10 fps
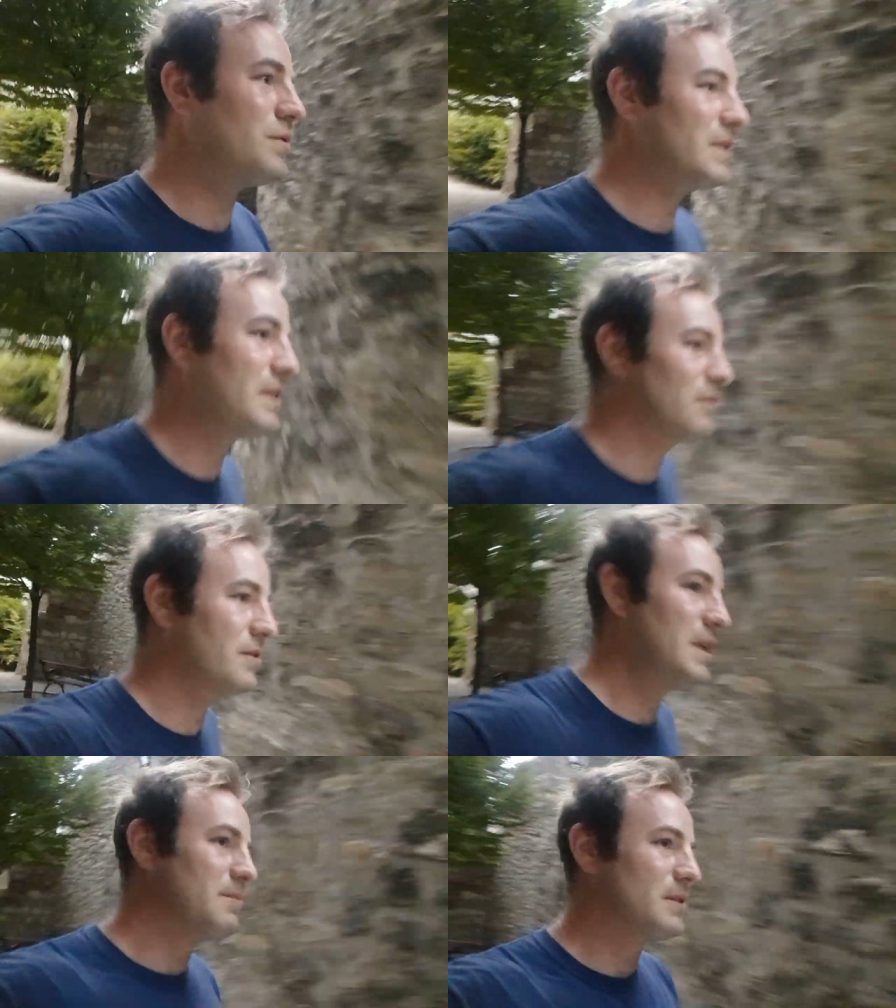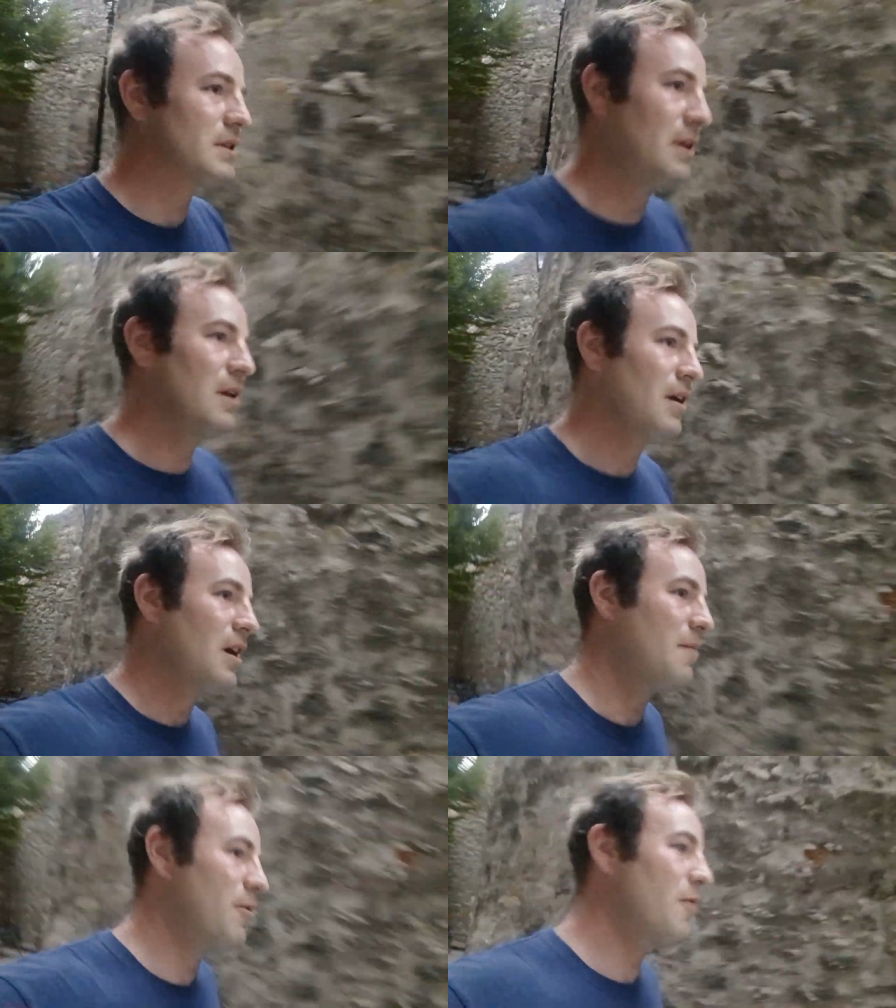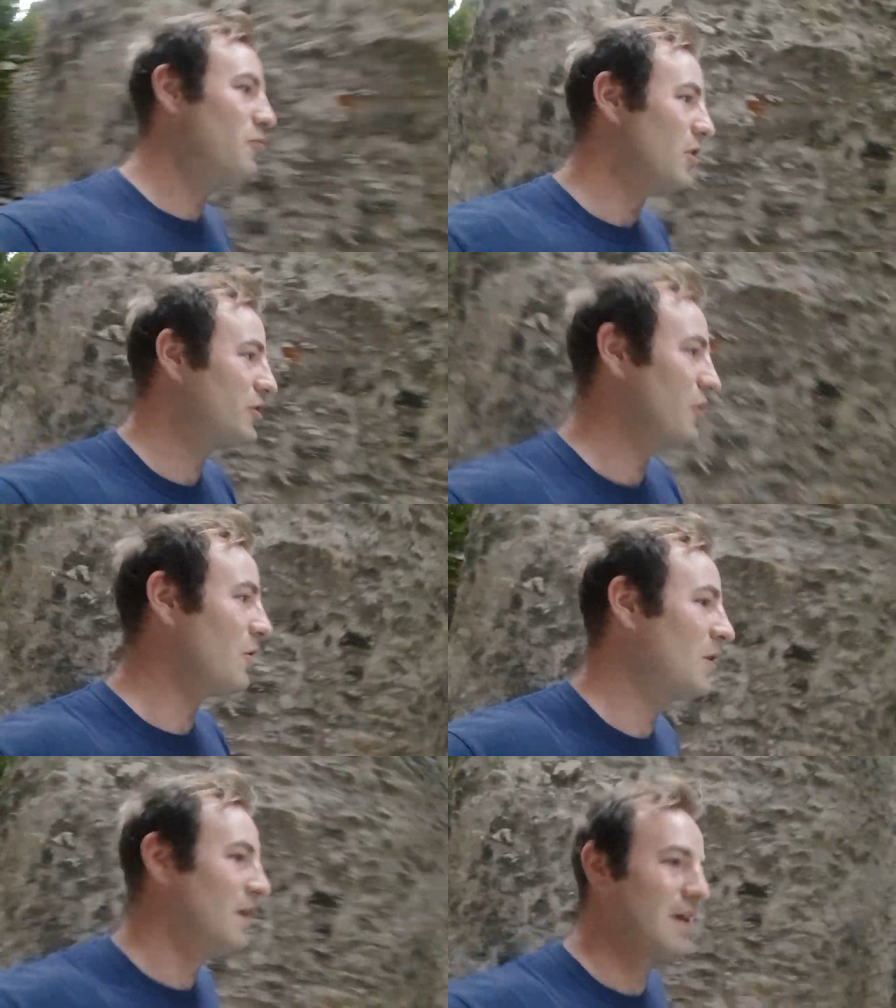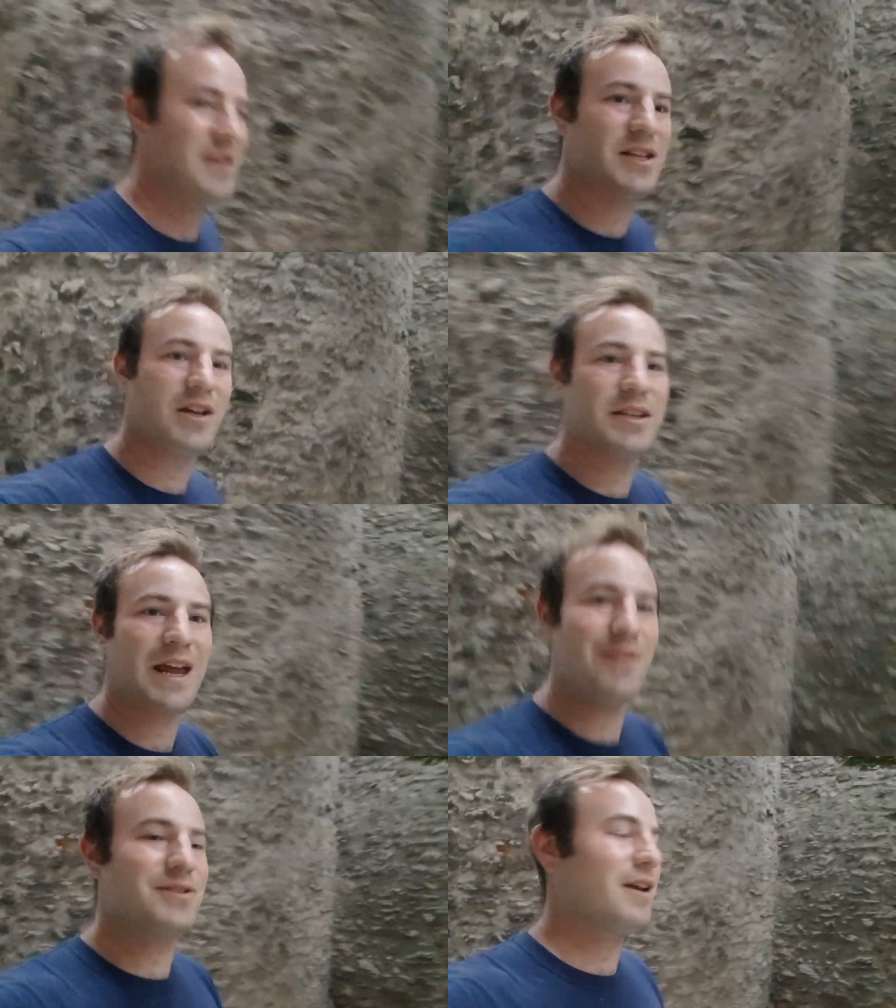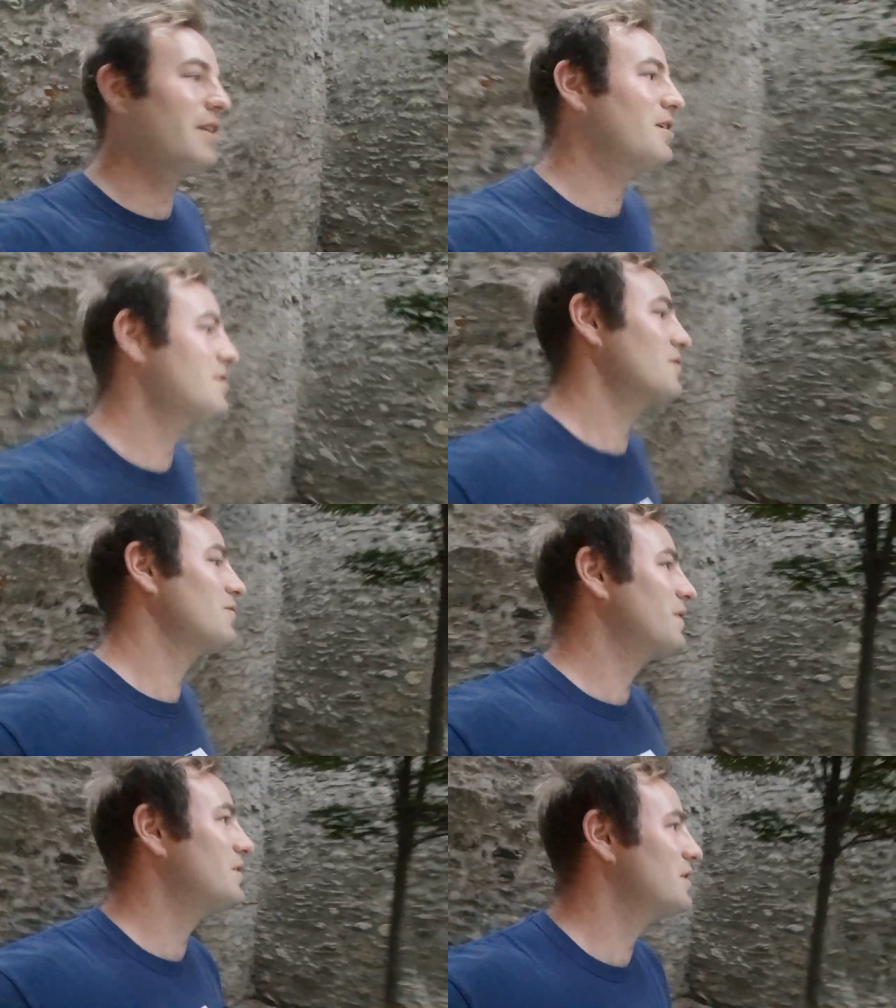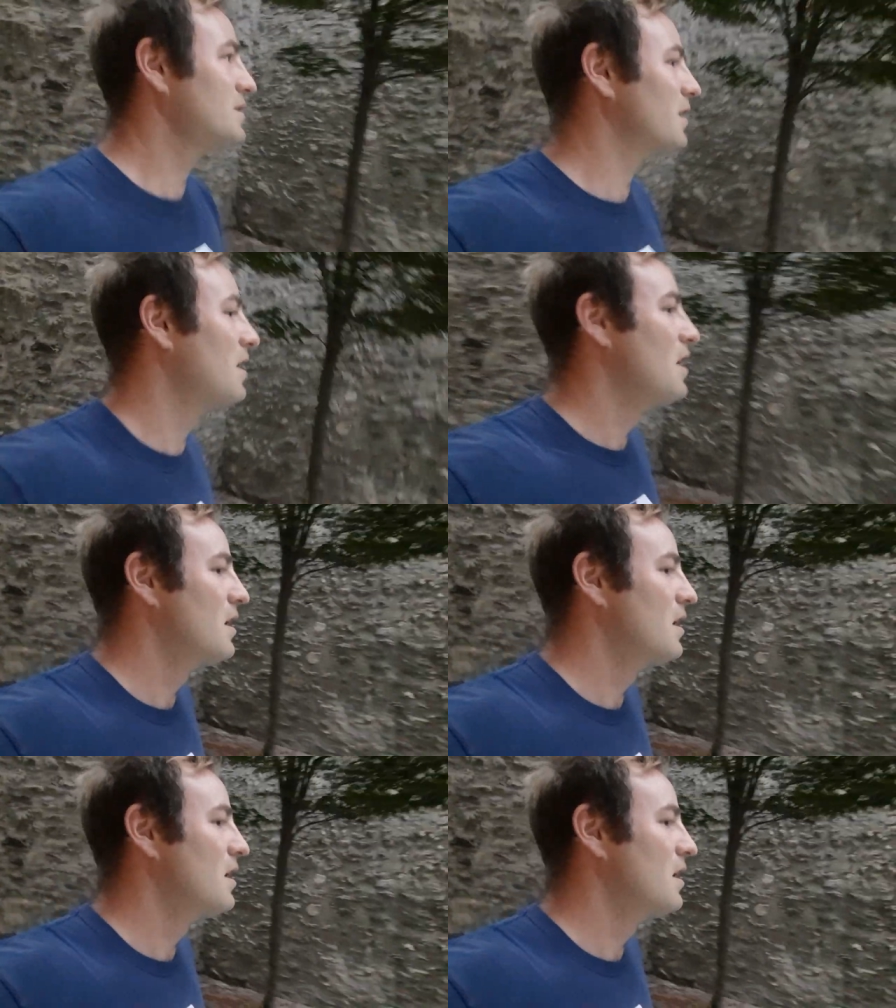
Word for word: It sort of seems appropriate to started outside, so I should finish inside.